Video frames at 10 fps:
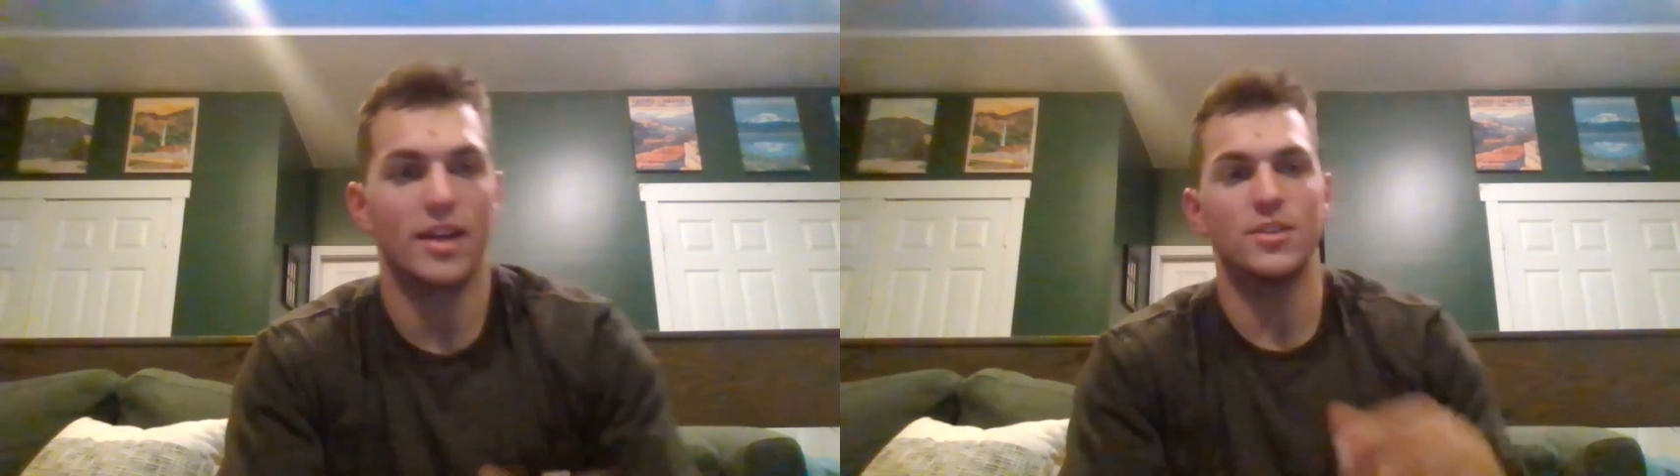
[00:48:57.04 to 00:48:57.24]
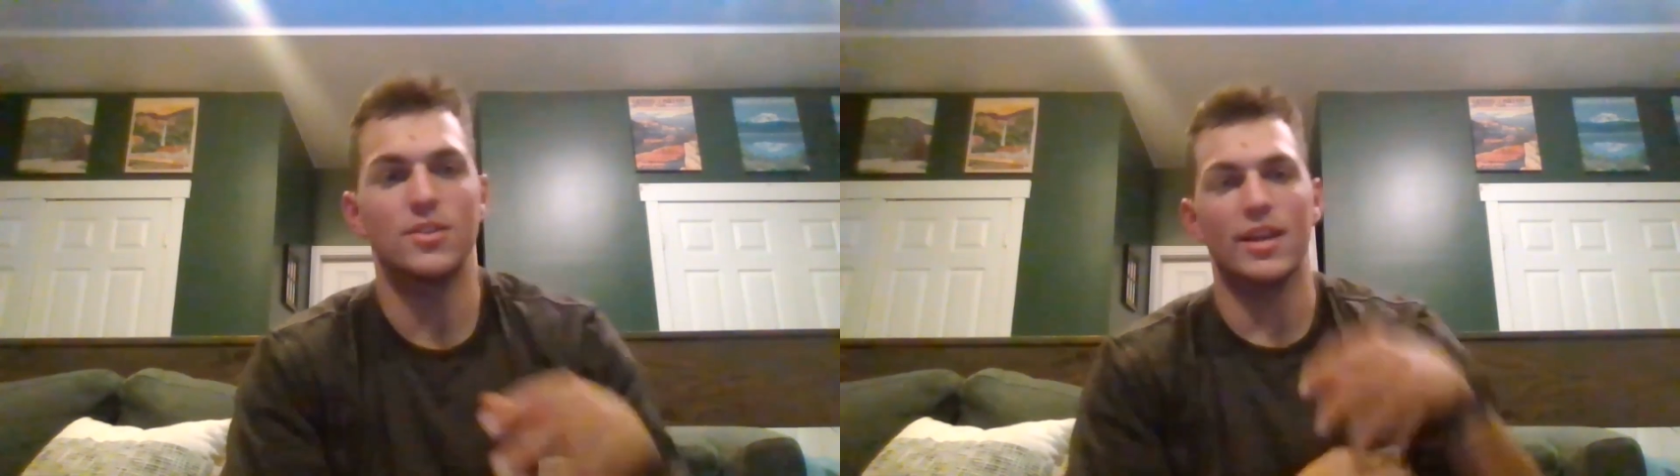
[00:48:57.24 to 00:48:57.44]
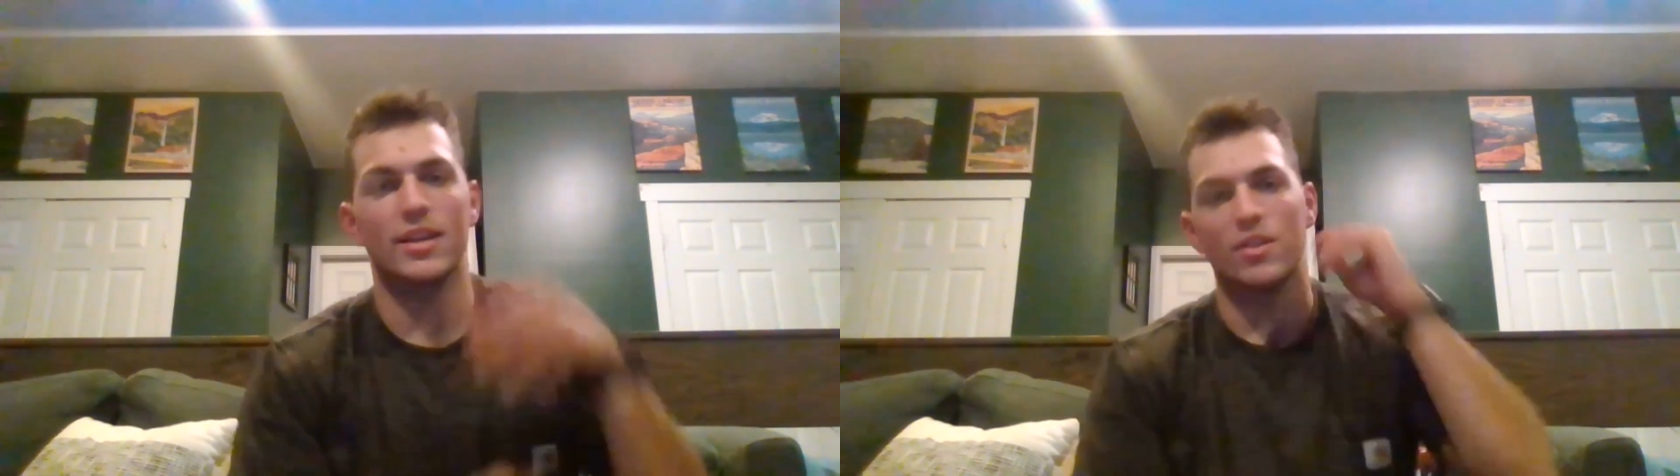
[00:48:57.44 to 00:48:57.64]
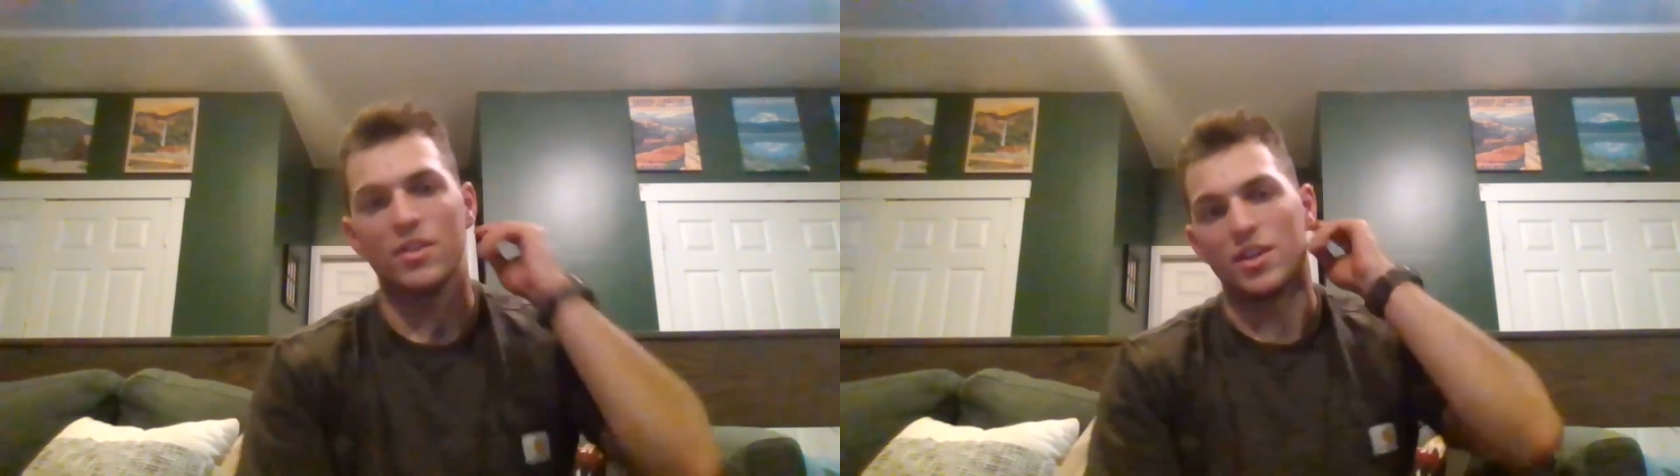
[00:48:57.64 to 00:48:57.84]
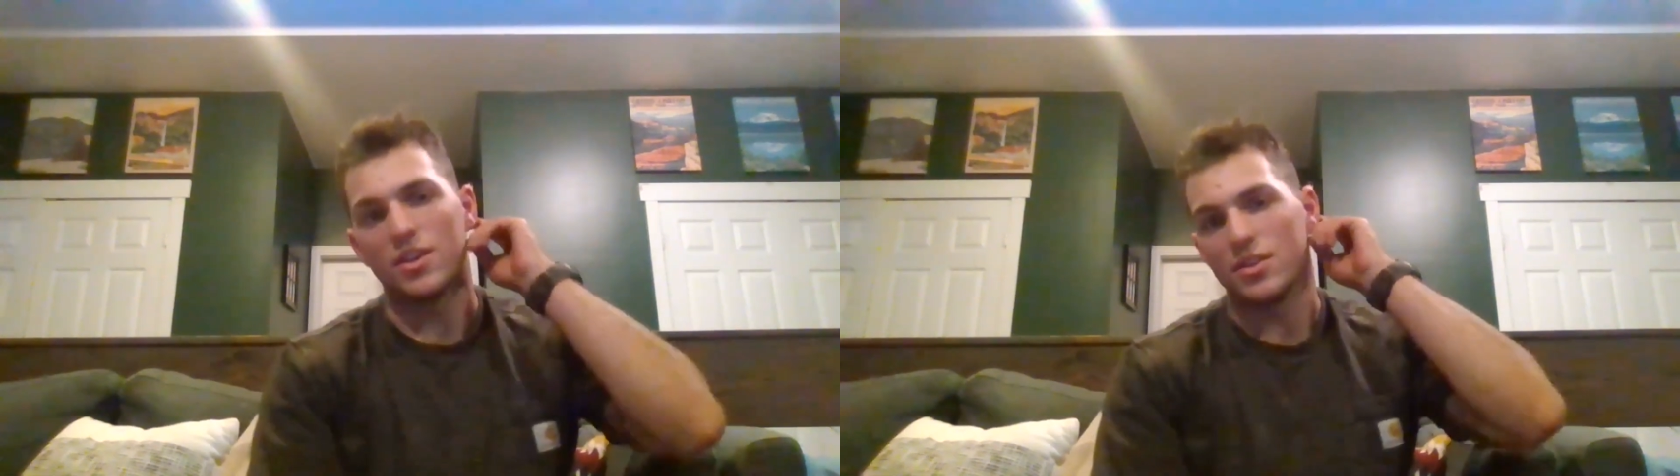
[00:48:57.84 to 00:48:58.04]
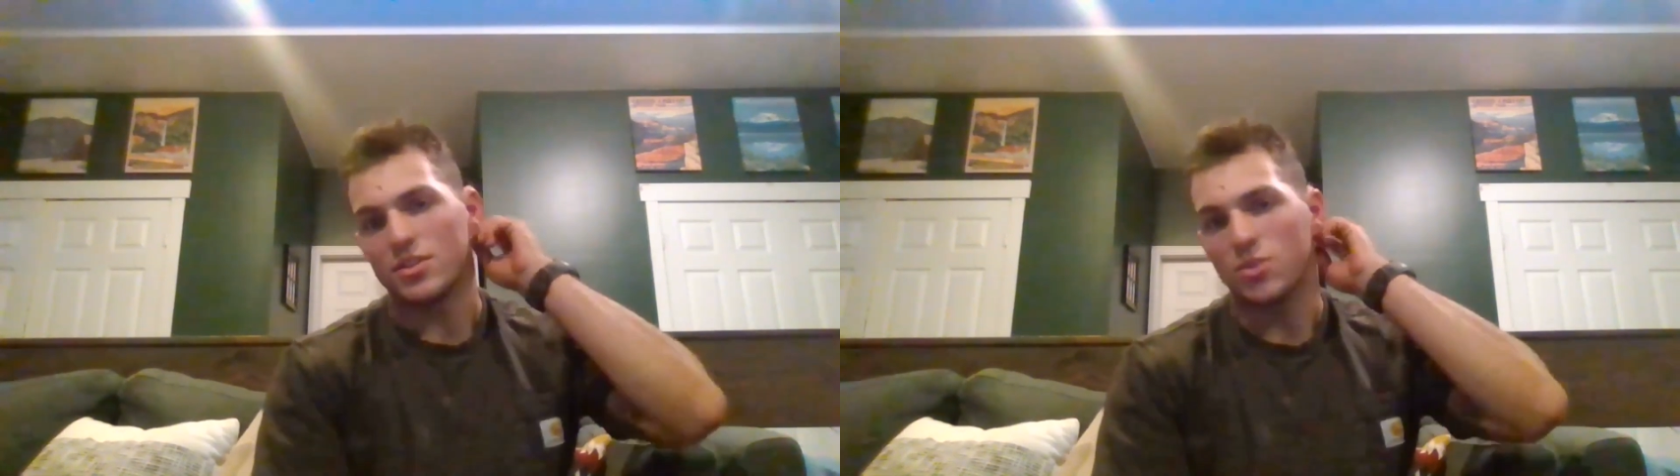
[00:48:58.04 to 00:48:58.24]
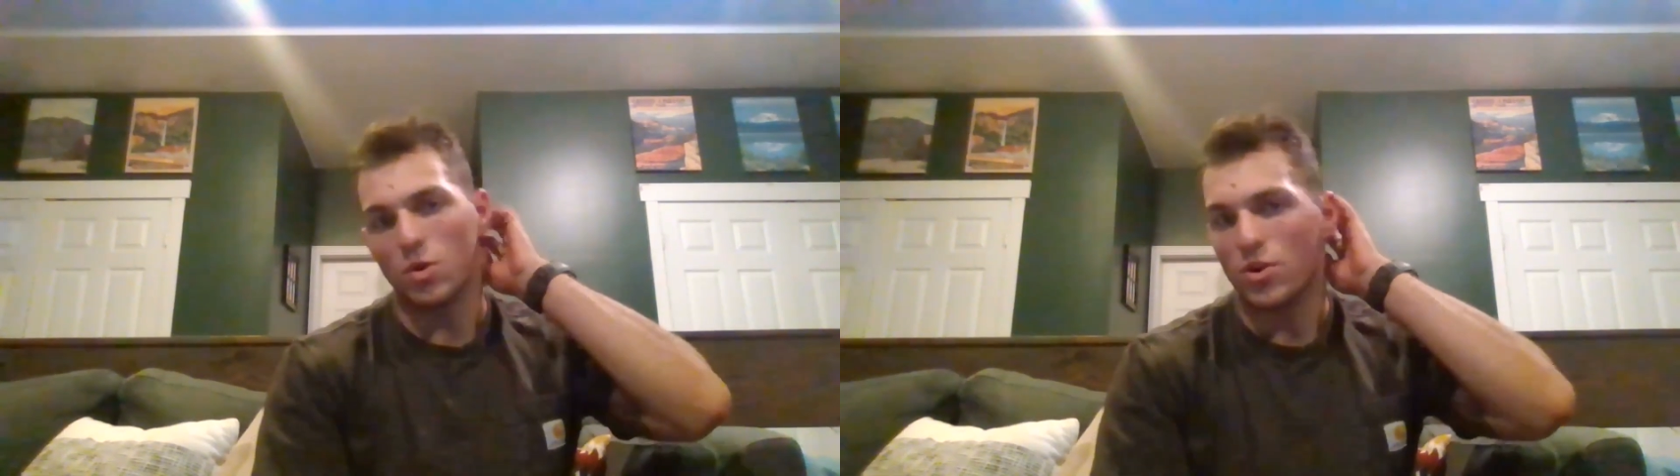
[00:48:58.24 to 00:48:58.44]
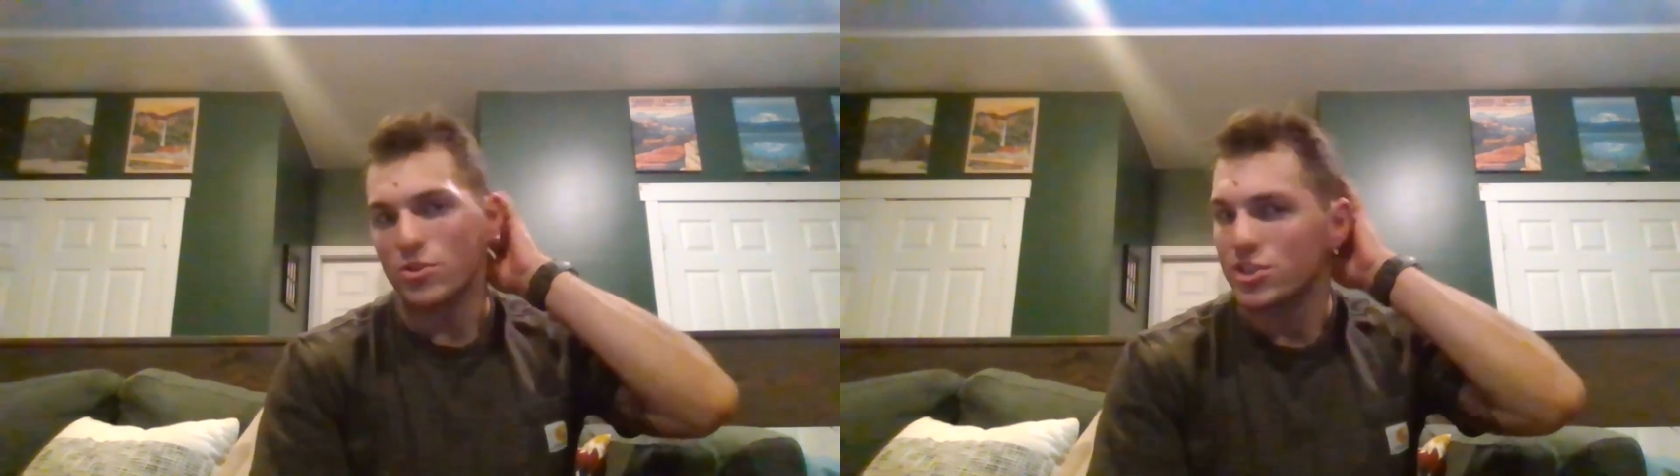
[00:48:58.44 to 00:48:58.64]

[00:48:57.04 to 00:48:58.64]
do like all the Total Archery